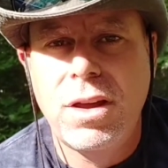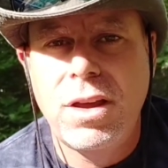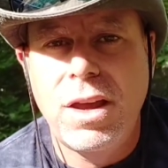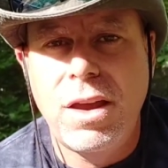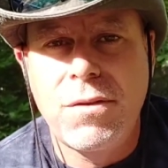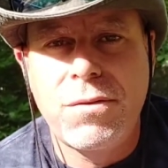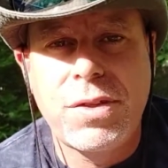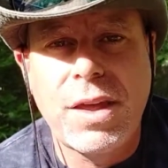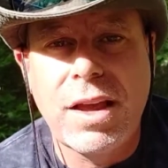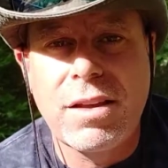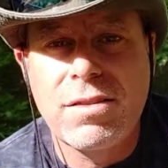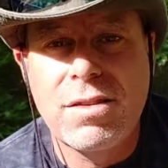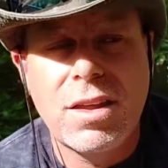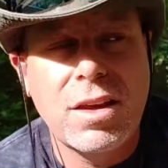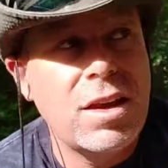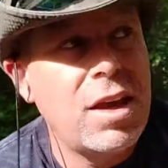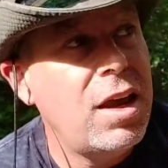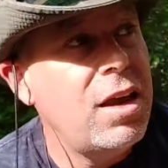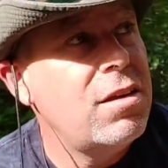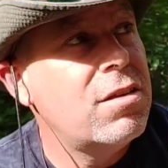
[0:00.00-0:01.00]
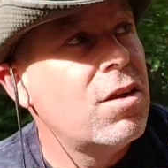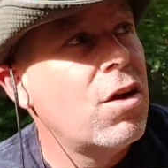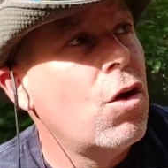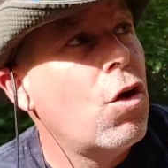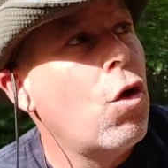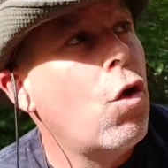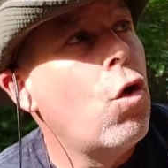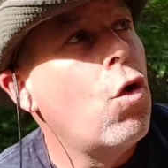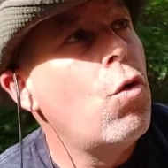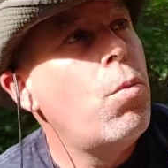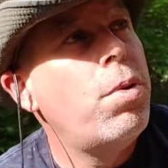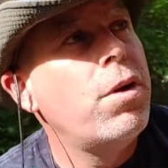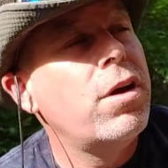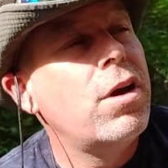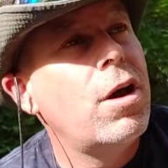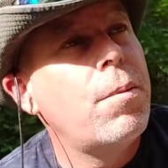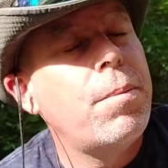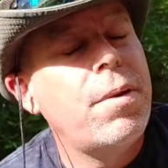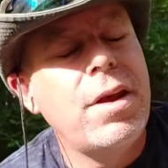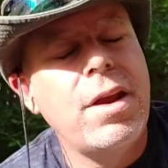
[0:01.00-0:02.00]
If that's the case, open
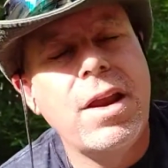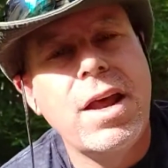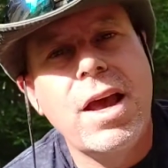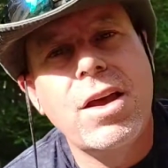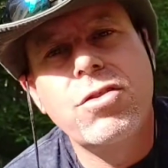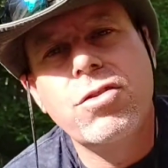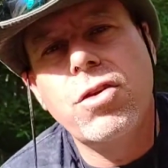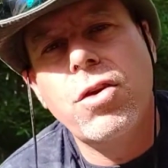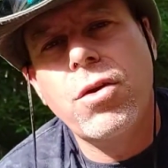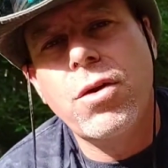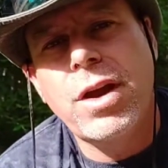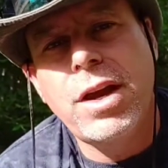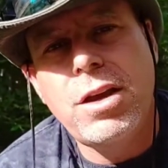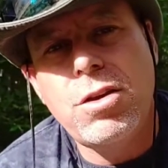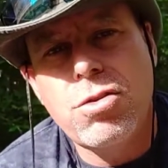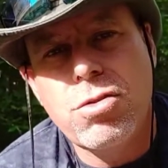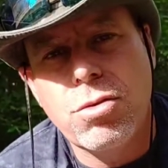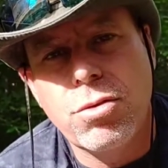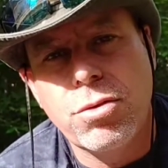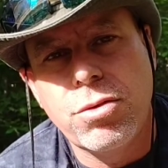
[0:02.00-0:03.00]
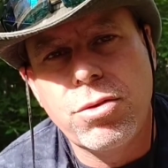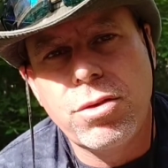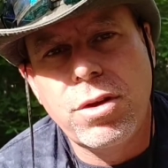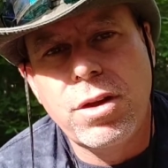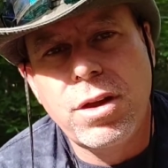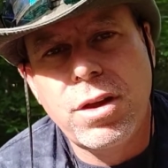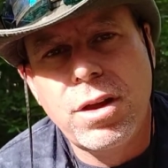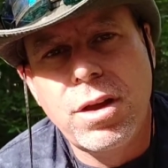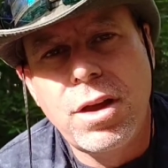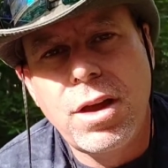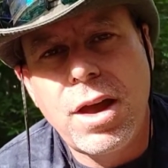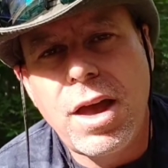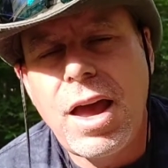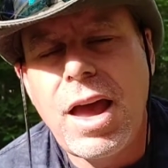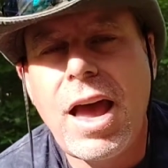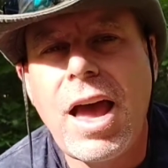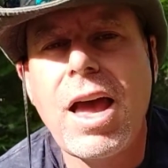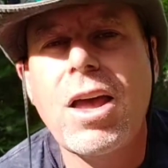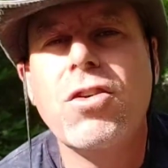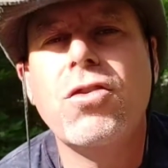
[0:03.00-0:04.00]
up and ask your angels.
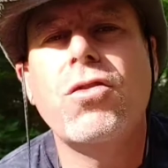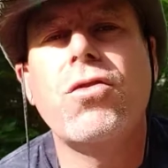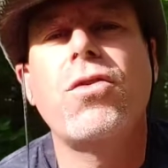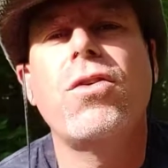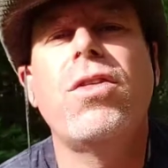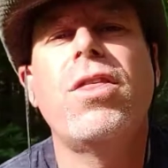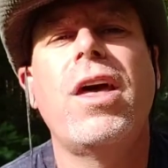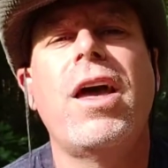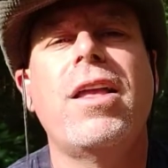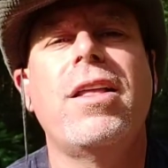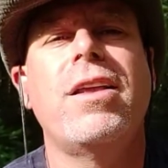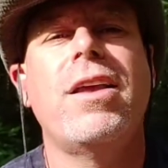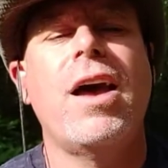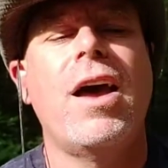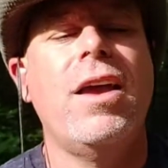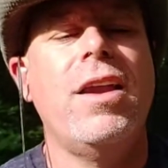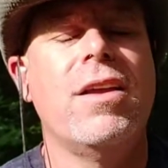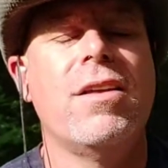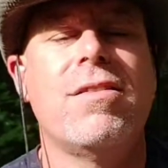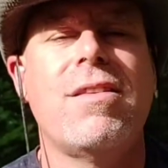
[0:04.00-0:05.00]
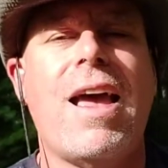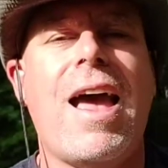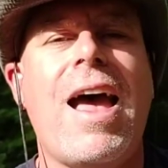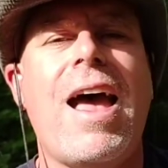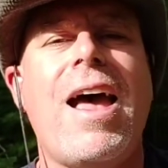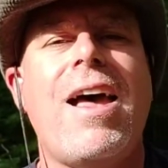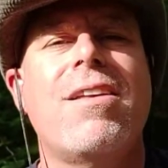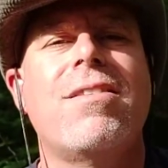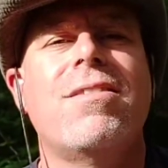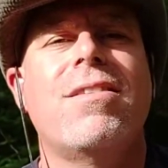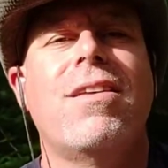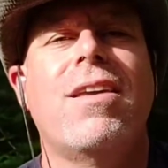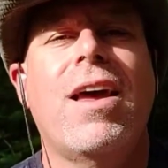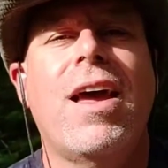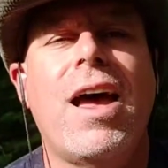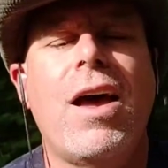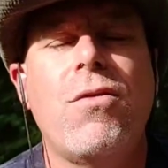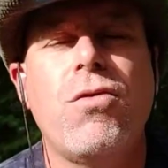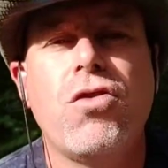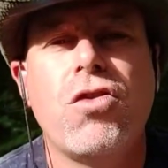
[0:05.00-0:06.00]
Ask for that guidance. Ask to
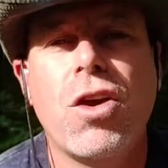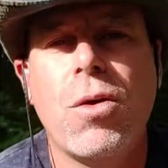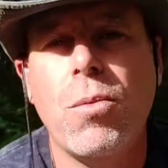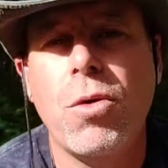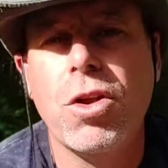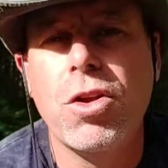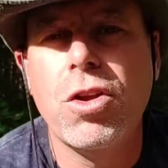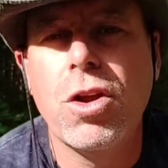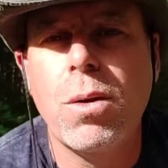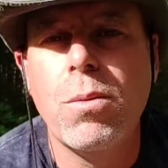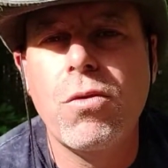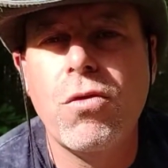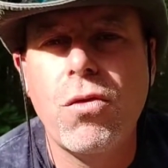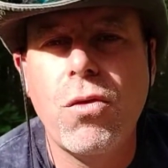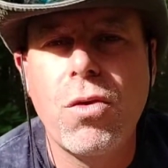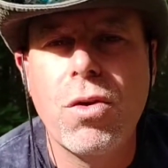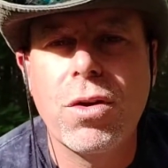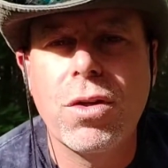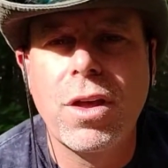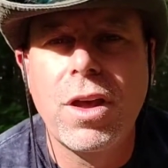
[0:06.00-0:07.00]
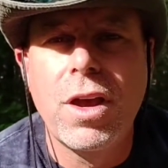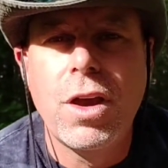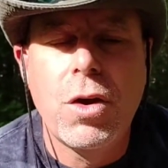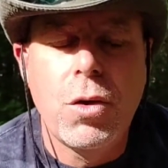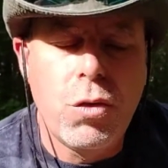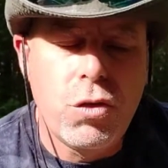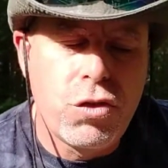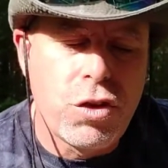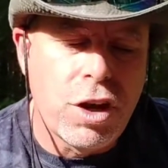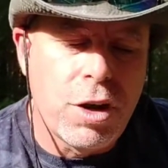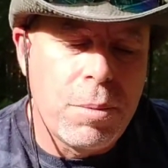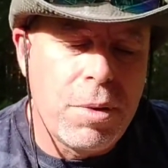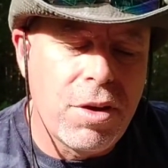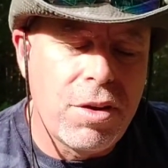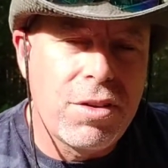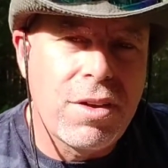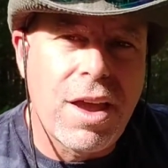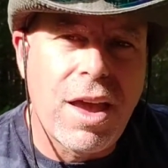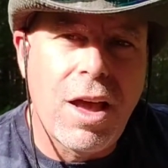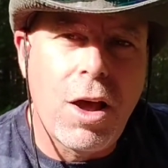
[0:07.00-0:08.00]
have someone come forth who's going to be able
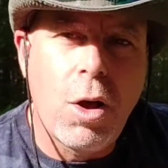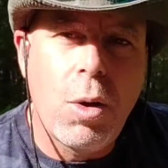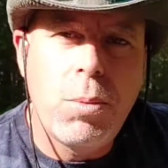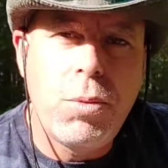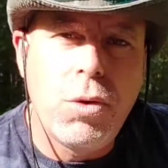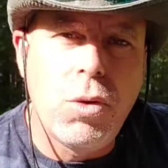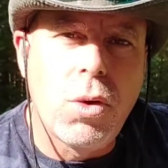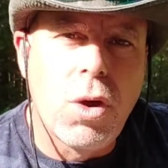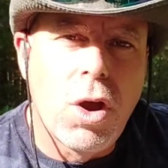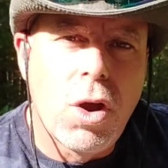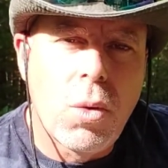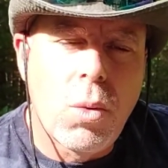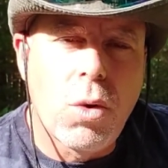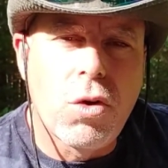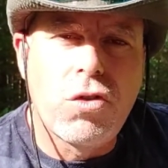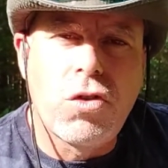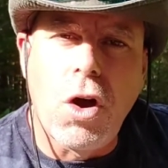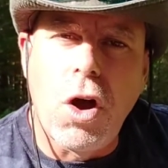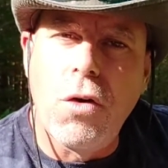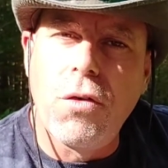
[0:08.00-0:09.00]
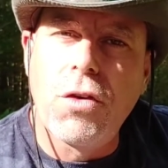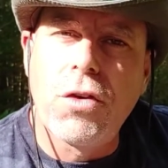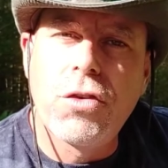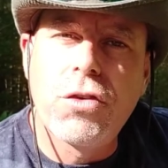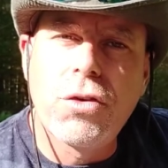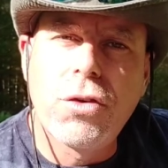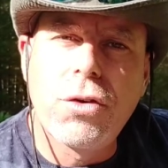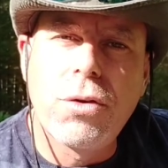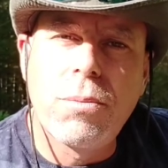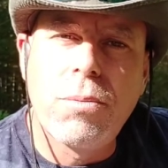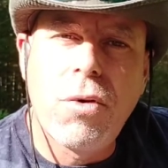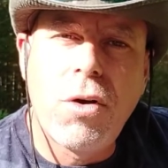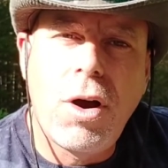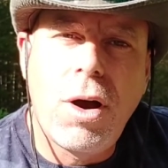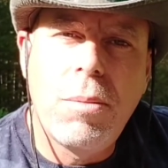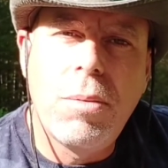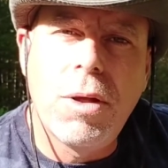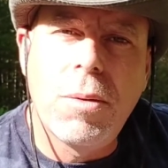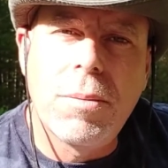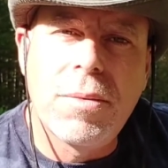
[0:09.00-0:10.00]
to help you resolve a certain
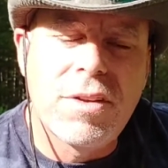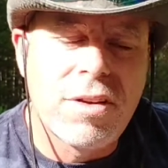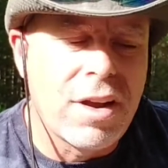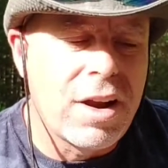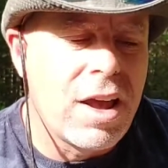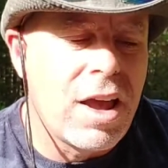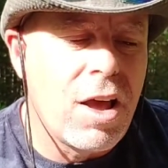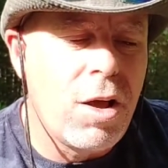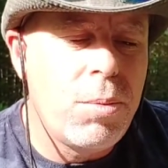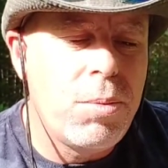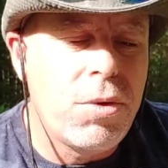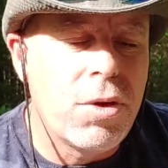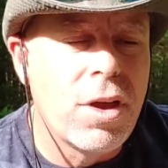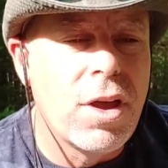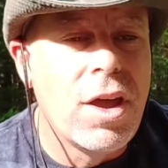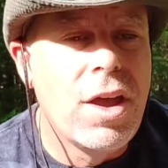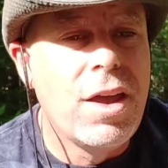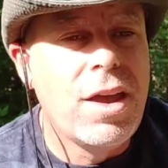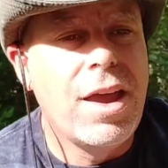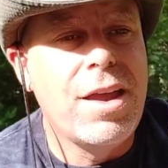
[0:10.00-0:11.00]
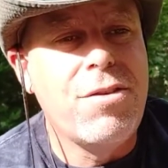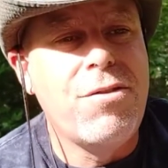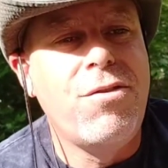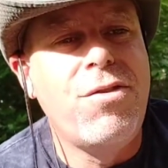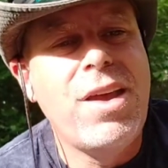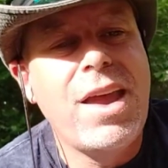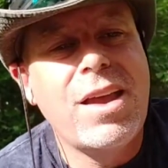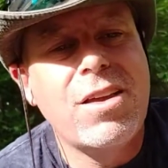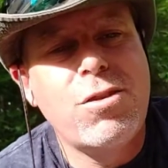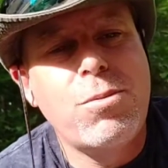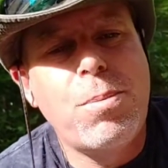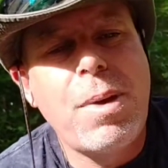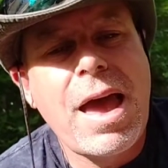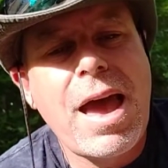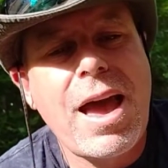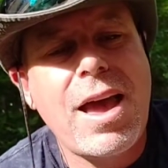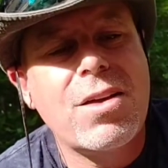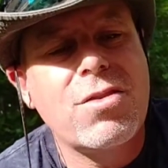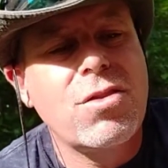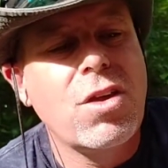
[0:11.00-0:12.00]
problem. It's going to help you advance
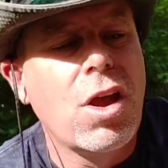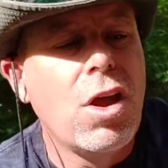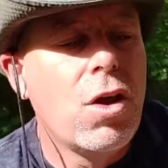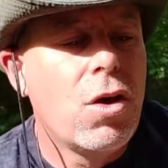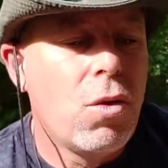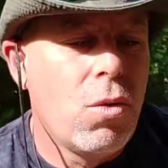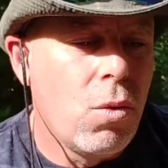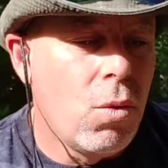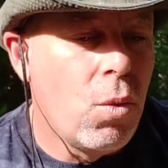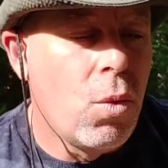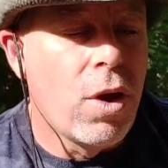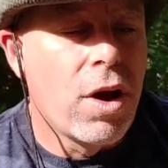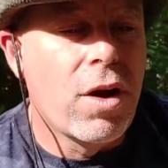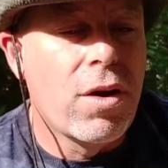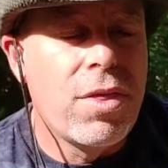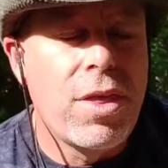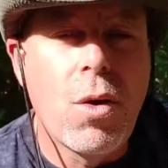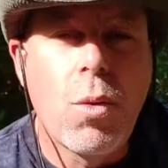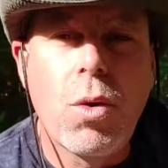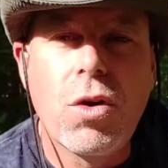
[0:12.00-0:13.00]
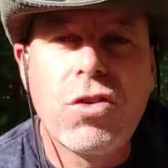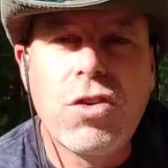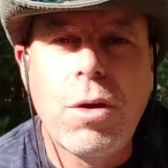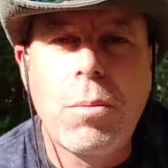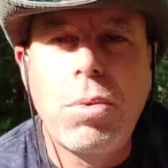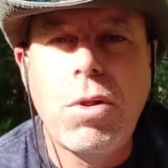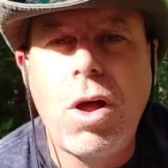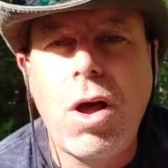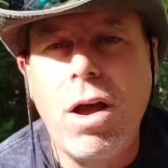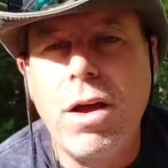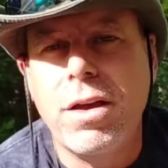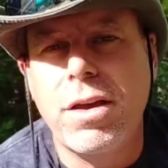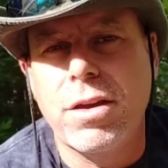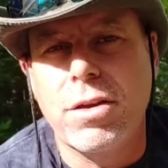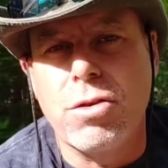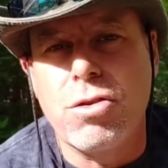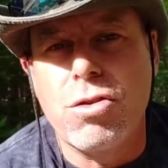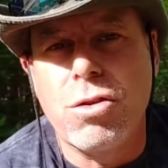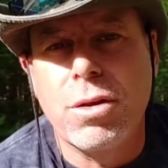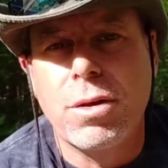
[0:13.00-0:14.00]
past where there was a
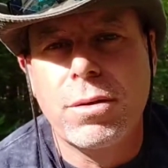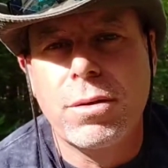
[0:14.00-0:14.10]
blockage.